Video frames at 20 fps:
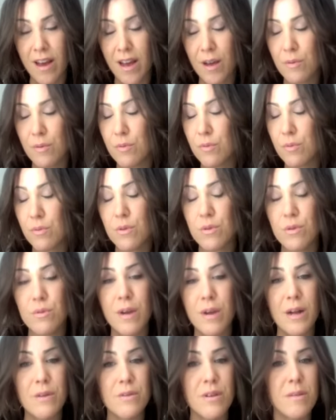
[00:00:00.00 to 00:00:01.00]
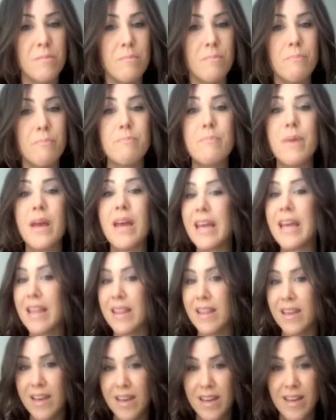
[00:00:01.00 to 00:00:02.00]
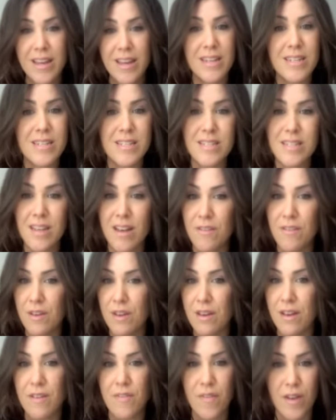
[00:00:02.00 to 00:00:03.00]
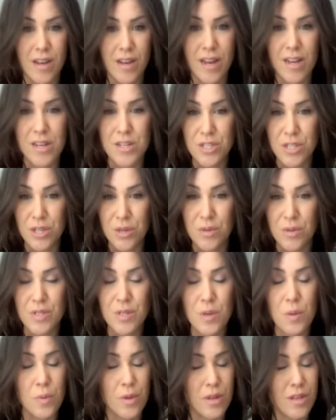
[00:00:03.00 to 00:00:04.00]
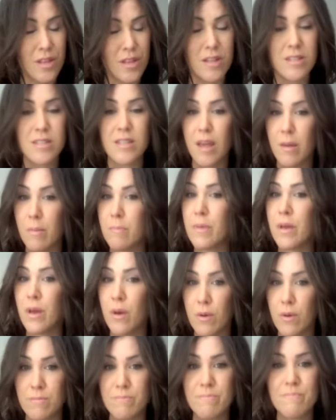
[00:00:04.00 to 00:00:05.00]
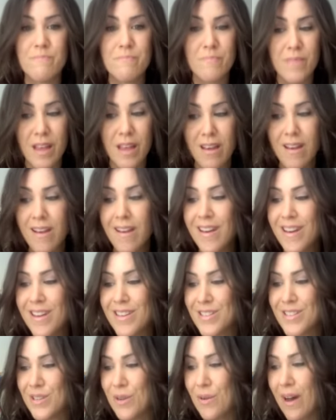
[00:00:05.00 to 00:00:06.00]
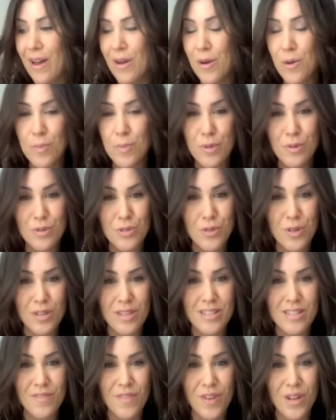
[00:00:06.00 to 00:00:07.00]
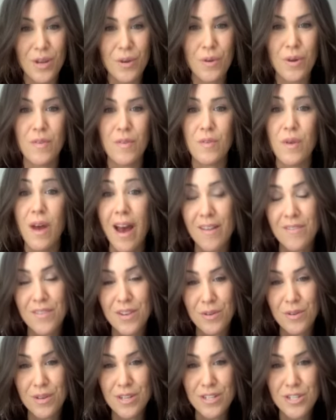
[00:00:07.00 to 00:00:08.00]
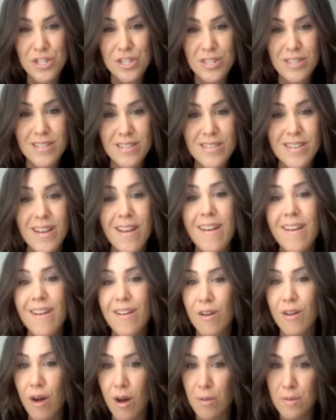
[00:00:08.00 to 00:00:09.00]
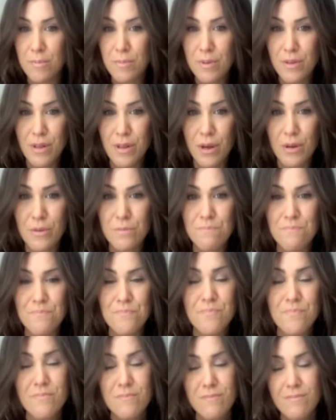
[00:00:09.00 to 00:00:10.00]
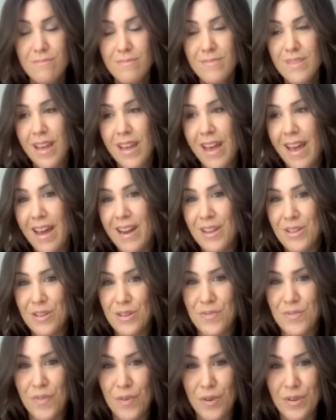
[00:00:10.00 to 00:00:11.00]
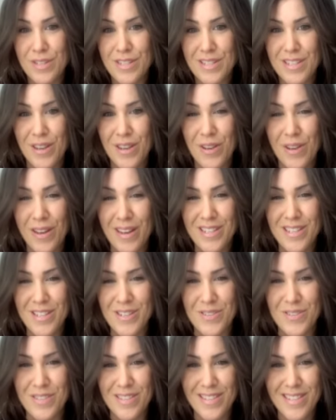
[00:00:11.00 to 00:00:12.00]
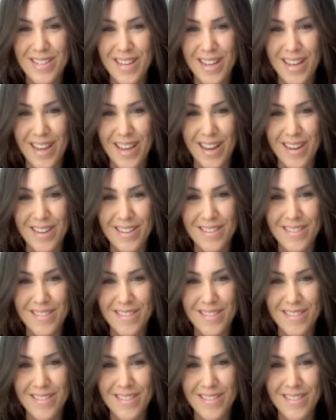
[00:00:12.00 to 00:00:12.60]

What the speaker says: I would roll around and bathe in stevia if I needed to. It's the only thing that's keeping me going. So I hope you enjoyed this video. If you have any questions, comment below, and I look forward to seeing you guys soon. Take care.